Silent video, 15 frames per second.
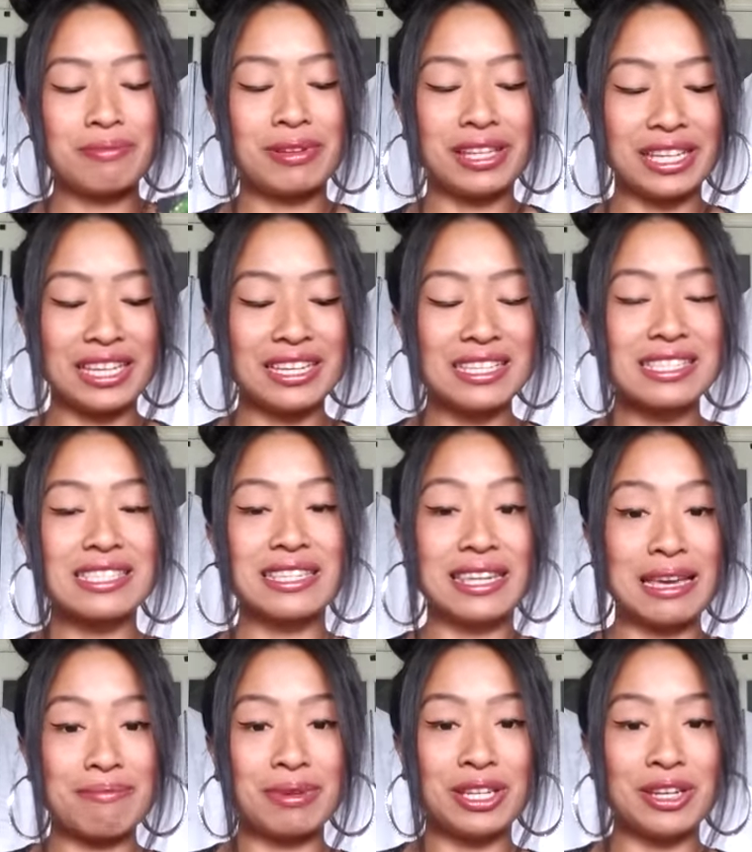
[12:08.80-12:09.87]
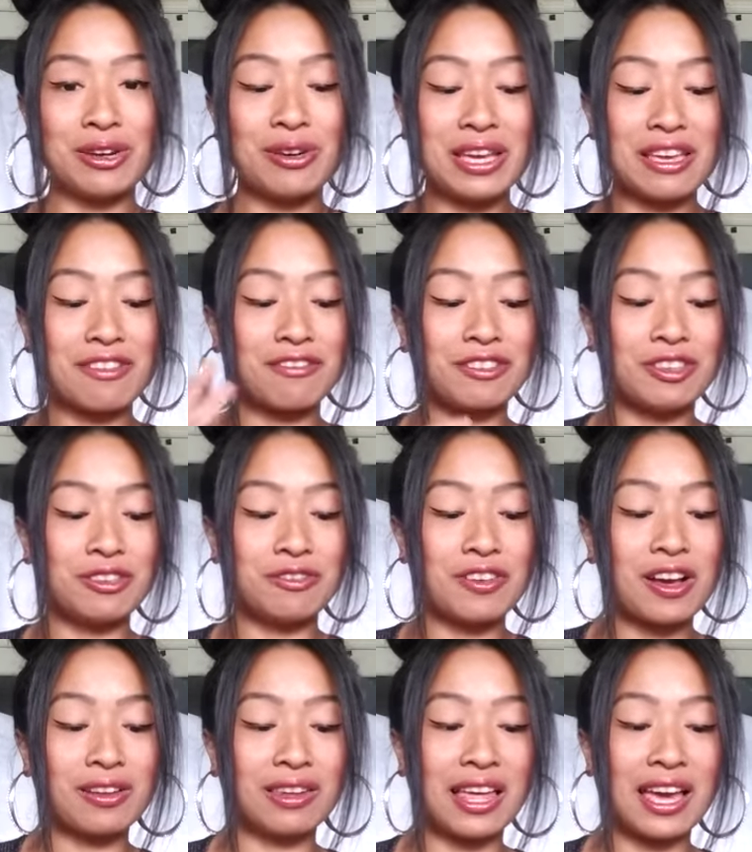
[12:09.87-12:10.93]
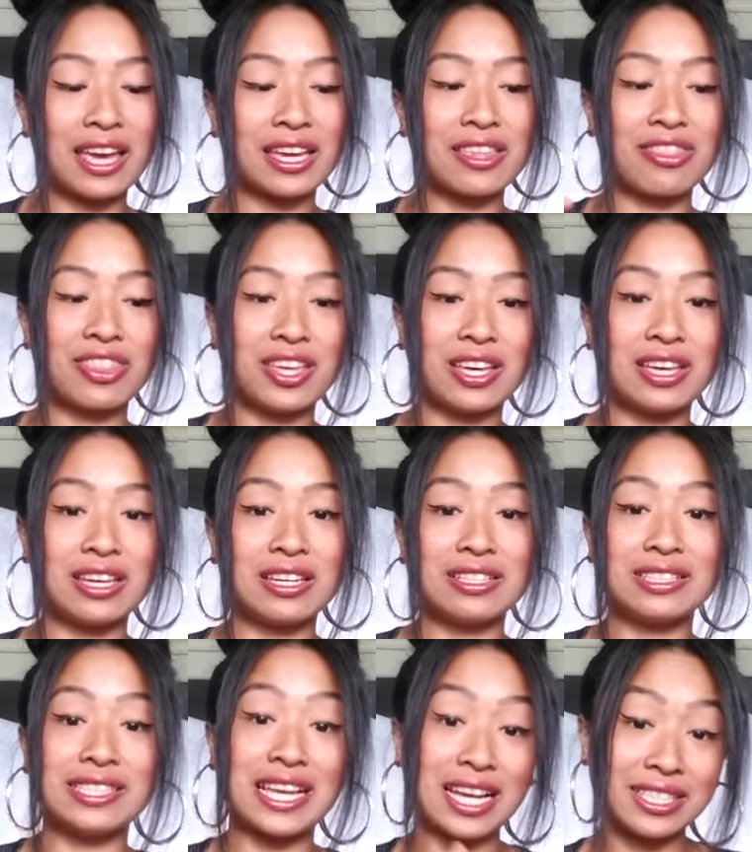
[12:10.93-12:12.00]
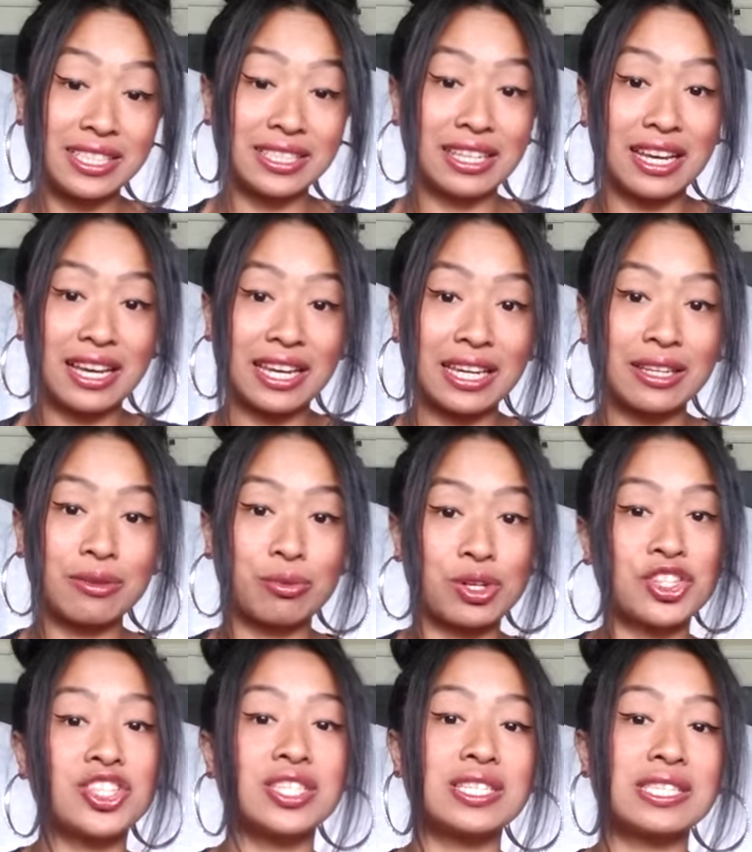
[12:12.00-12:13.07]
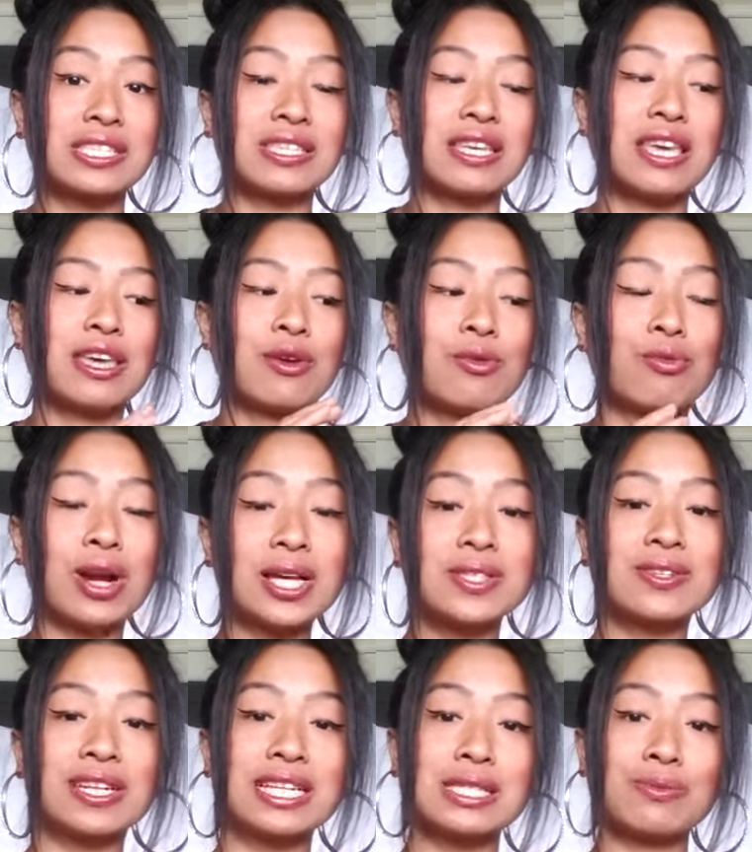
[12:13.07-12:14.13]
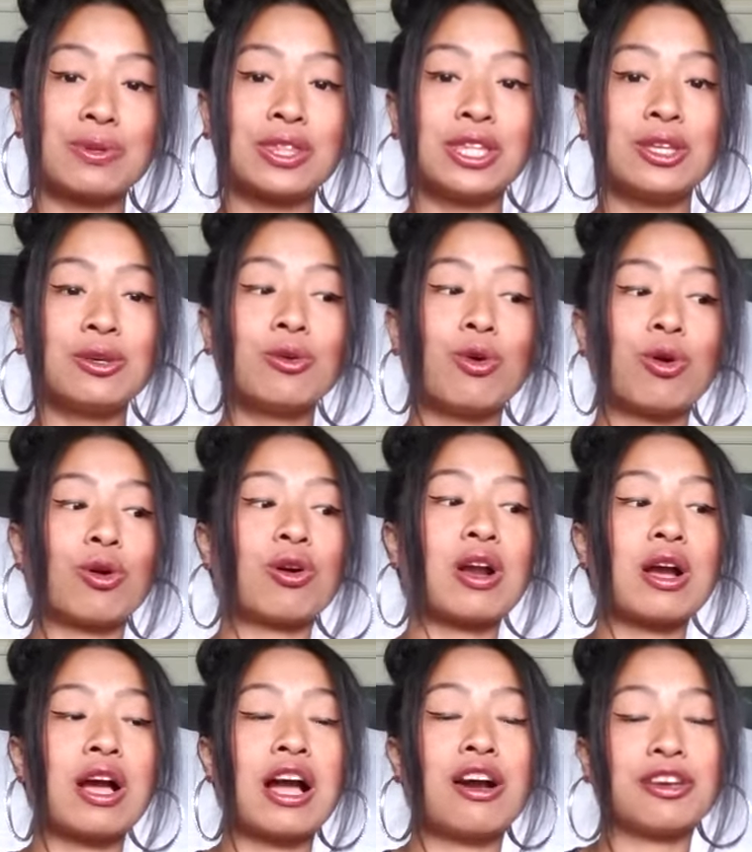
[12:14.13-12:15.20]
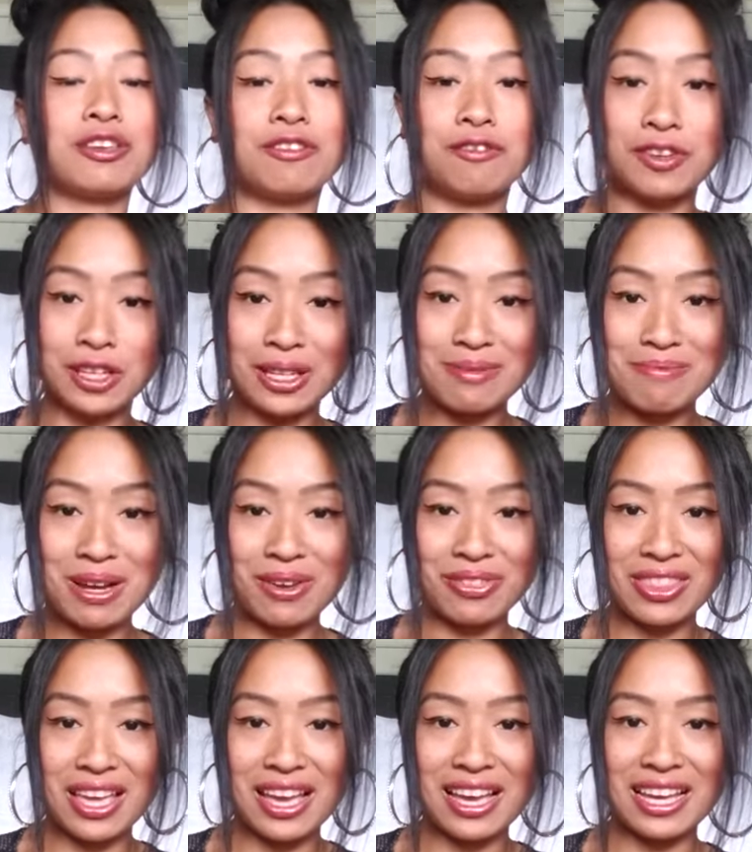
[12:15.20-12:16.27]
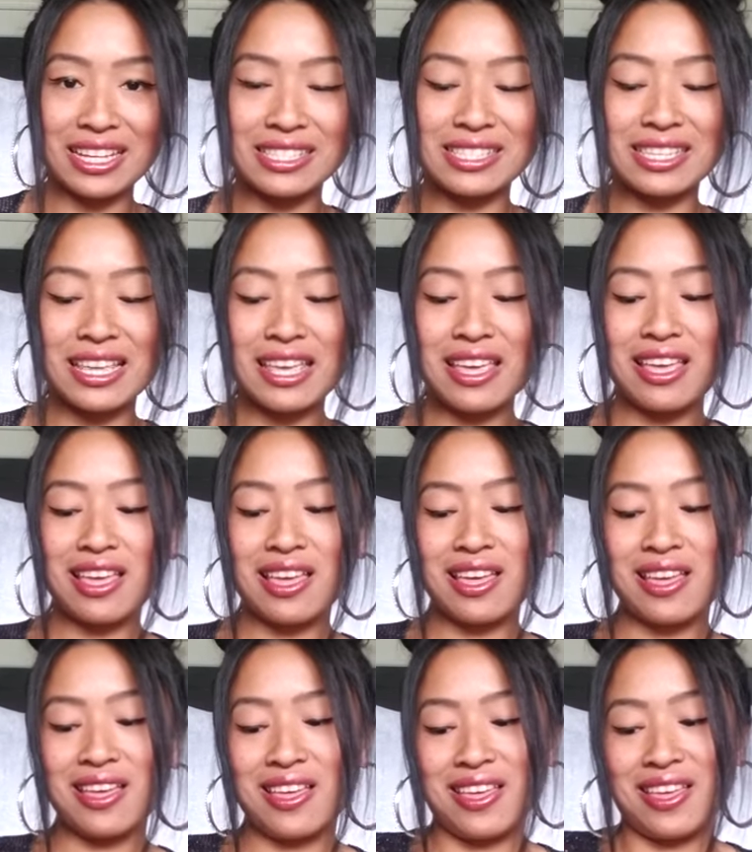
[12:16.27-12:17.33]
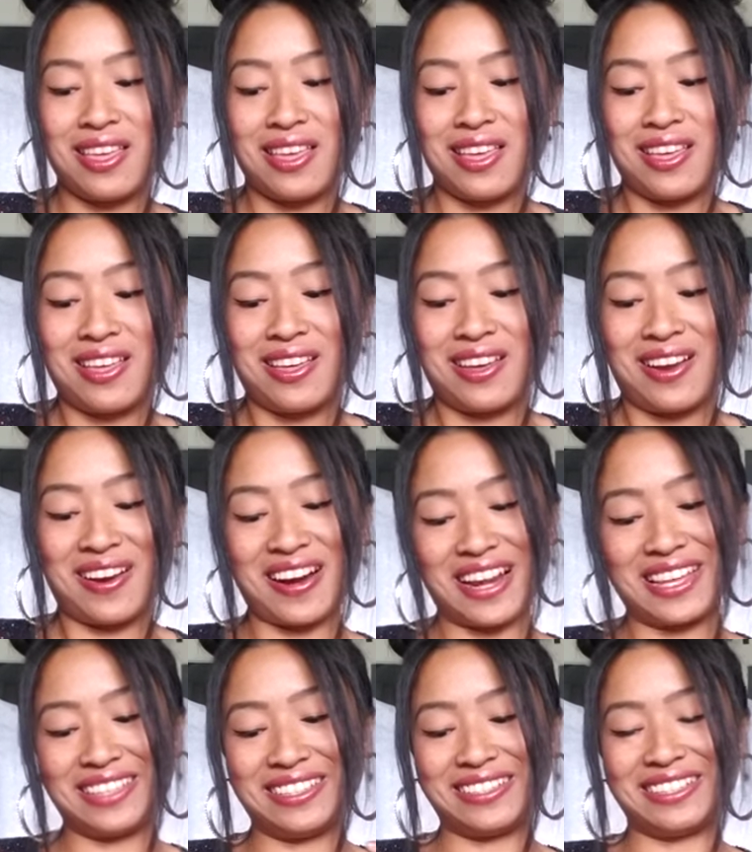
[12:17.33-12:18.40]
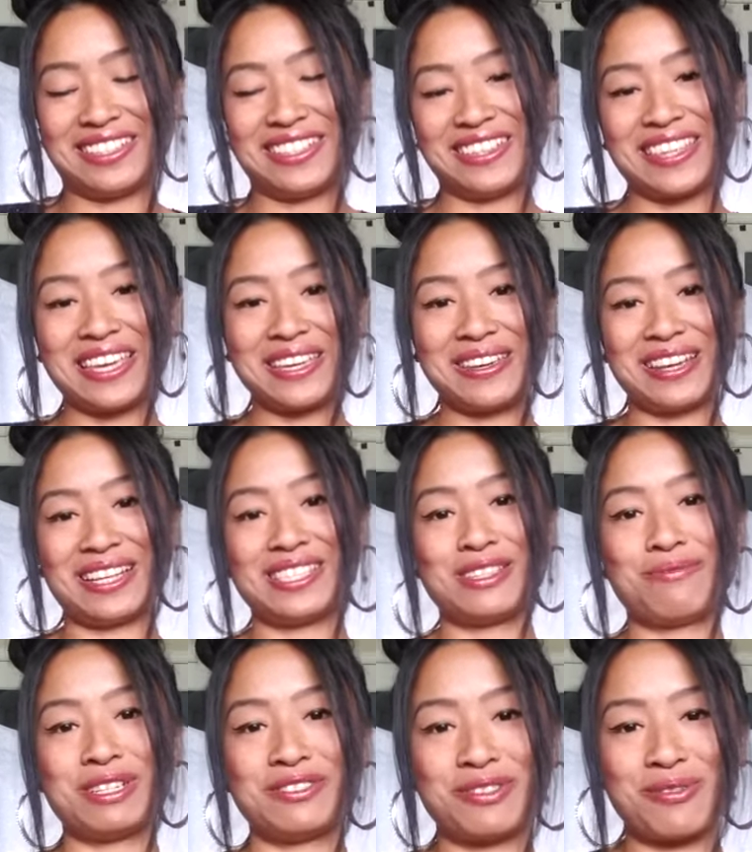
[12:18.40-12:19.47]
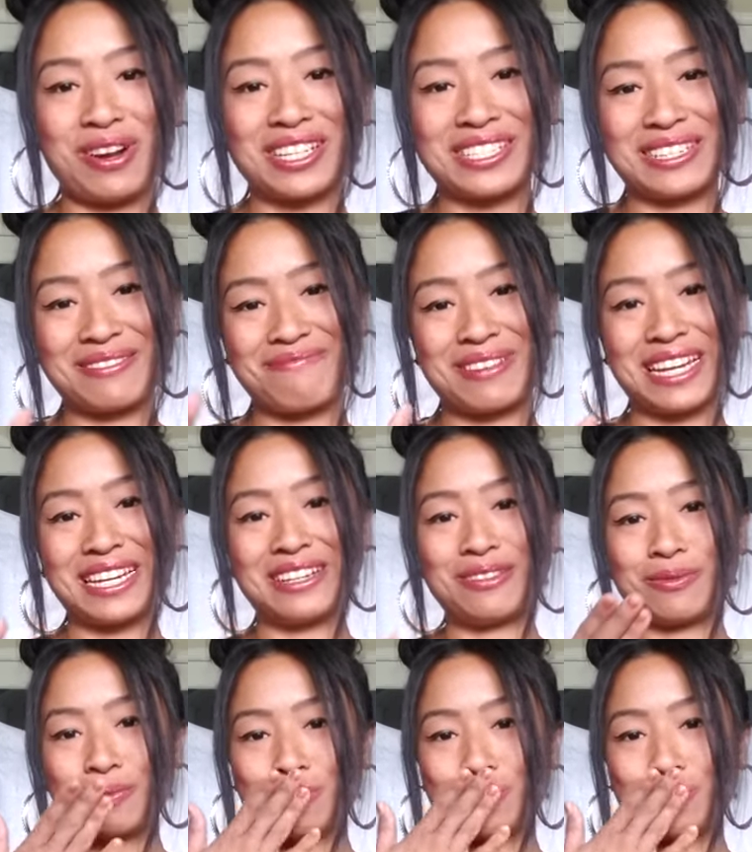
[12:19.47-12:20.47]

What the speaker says: Please let me know if you felt like the dandelion wishes resonates with you, or how you feel about that. All right. Thank you guys so much for watching. Bye now.